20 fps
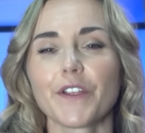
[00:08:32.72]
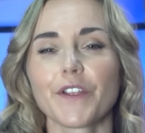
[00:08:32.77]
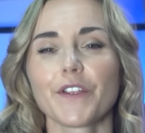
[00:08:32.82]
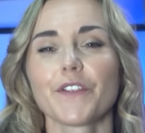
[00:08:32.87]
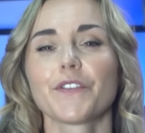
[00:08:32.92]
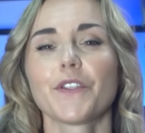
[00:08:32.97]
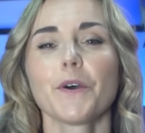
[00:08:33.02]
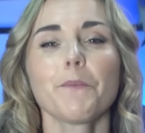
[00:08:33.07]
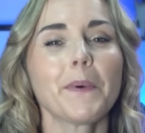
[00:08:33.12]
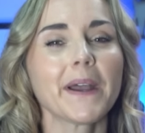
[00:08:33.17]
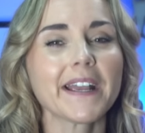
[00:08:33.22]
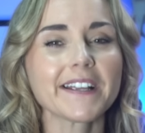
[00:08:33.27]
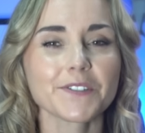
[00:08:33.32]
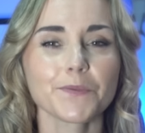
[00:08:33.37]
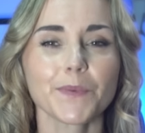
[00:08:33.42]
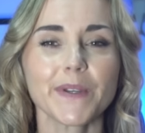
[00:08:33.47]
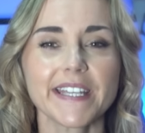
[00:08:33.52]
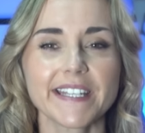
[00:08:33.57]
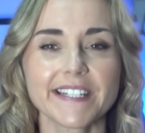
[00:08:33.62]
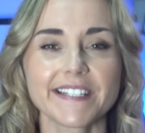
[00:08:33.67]
the past
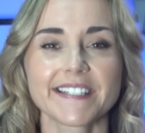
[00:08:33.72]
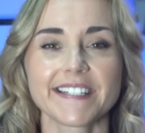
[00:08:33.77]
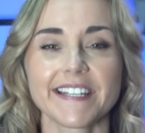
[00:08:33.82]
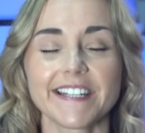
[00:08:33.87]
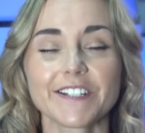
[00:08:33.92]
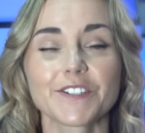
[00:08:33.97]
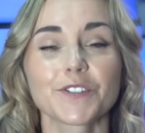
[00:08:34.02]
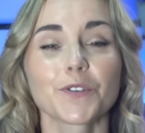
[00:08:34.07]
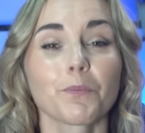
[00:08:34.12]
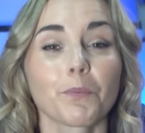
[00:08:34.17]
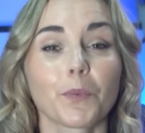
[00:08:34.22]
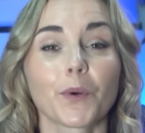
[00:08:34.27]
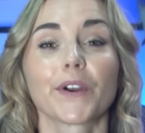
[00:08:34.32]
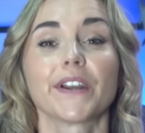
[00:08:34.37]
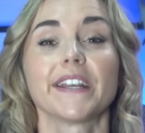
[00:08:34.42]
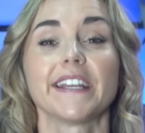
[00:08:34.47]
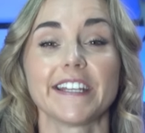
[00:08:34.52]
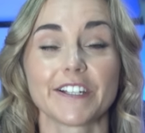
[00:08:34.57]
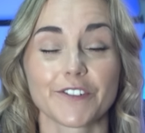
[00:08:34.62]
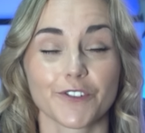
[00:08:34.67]
week has seen some
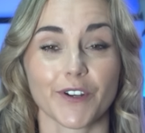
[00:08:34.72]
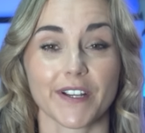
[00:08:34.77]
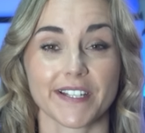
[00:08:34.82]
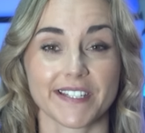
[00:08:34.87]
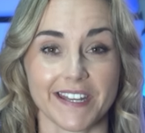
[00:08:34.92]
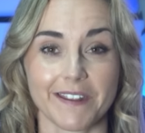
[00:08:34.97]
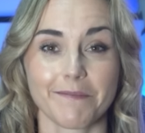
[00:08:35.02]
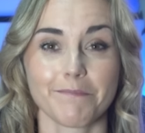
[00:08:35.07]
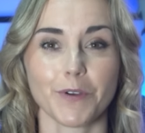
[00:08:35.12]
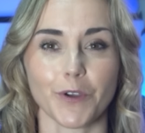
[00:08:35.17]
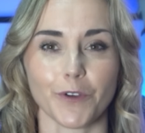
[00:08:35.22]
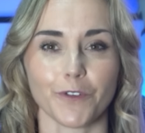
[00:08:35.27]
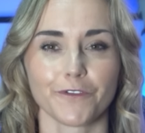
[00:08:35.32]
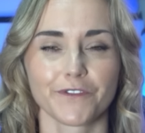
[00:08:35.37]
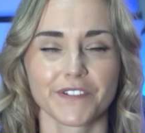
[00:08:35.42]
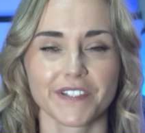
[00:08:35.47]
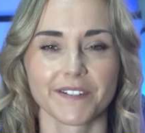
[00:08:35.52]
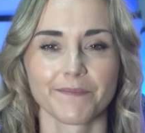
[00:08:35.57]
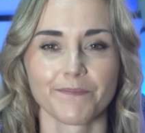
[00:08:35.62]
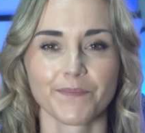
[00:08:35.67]
pretty interesting
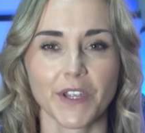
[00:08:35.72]
moves.